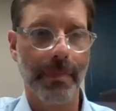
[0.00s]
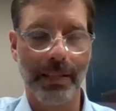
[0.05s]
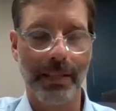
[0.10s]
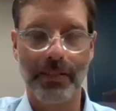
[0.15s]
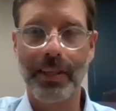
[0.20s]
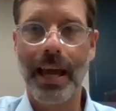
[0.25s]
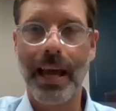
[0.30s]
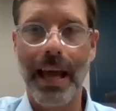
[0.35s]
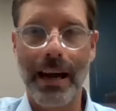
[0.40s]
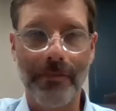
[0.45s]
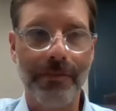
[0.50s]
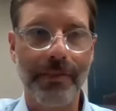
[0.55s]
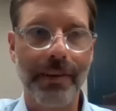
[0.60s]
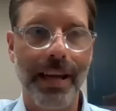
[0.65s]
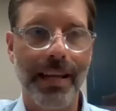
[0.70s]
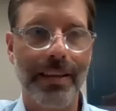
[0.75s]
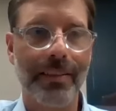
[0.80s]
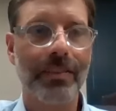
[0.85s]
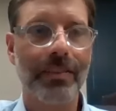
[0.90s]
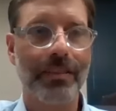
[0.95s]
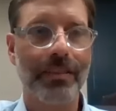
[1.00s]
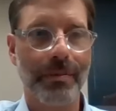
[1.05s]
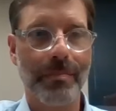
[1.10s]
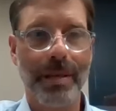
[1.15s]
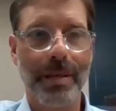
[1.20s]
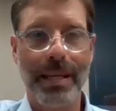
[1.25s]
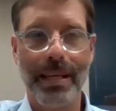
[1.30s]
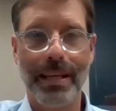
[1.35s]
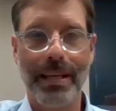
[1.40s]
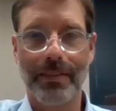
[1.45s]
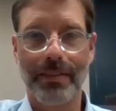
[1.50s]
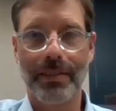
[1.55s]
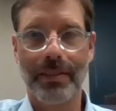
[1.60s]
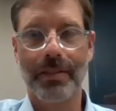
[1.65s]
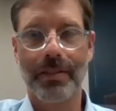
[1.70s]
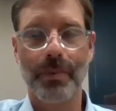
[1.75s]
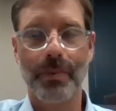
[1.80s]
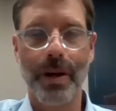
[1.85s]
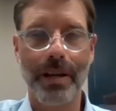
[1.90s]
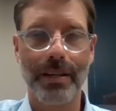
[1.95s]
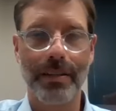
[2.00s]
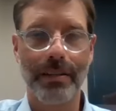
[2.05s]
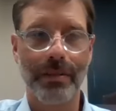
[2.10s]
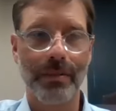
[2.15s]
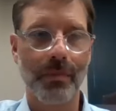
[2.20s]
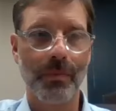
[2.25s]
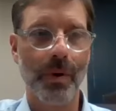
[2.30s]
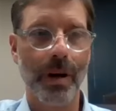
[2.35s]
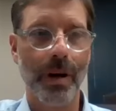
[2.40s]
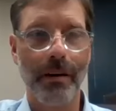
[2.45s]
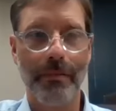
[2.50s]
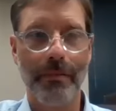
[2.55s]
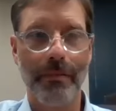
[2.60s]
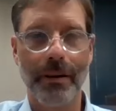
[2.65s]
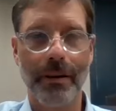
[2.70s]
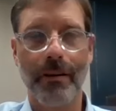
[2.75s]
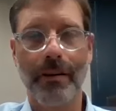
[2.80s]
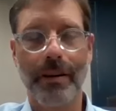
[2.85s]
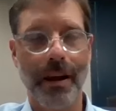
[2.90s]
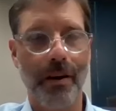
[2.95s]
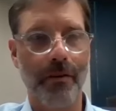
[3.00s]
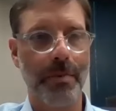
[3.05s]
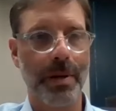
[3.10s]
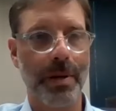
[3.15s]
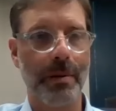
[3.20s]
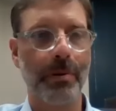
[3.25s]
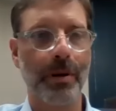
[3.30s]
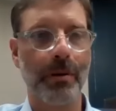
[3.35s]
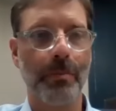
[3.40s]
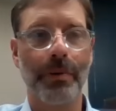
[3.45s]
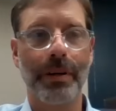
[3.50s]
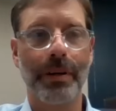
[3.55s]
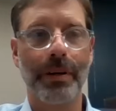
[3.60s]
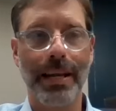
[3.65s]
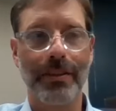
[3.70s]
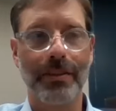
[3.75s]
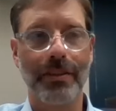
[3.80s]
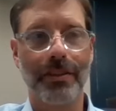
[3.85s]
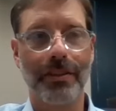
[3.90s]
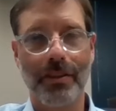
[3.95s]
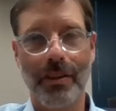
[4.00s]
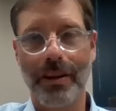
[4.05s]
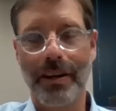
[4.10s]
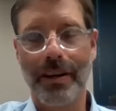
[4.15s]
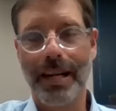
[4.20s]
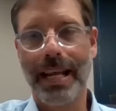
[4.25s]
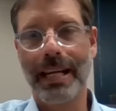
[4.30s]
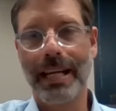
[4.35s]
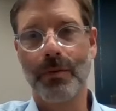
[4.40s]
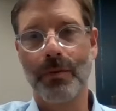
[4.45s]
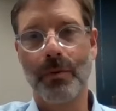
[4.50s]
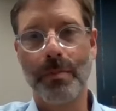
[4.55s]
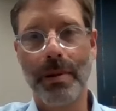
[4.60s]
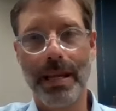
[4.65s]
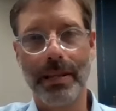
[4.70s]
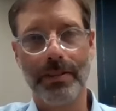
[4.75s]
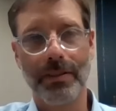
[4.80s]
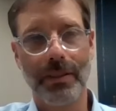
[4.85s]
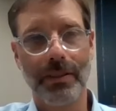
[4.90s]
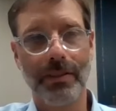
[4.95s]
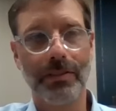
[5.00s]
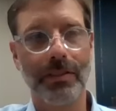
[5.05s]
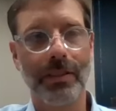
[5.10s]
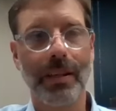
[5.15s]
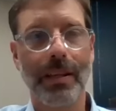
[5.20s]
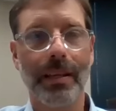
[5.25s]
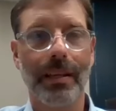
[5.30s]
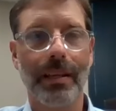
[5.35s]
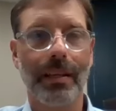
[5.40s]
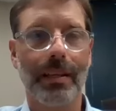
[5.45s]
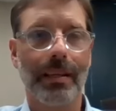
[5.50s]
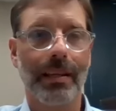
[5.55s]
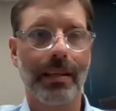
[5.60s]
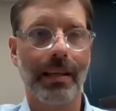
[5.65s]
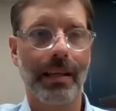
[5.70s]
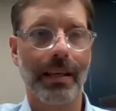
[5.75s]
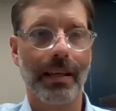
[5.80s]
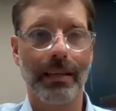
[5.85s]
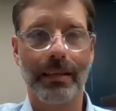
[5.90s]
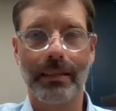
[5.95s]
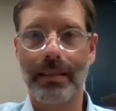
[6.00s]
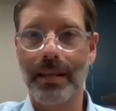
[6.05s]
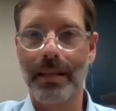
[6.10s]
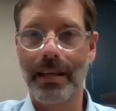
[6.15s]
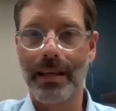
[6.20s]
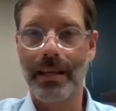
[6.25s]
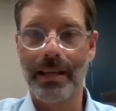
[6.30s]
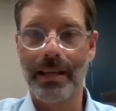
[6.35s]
it's kind of nice to be in a situation where there are government appropriations on an annual basis, and